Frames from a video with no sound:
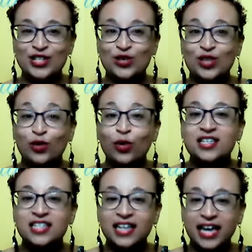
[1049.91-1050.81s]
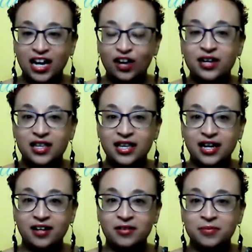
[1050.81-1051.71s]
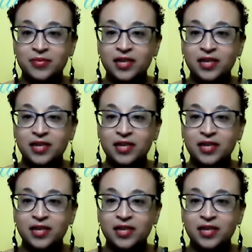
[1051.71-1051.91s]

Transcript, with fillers: So there was a caring there.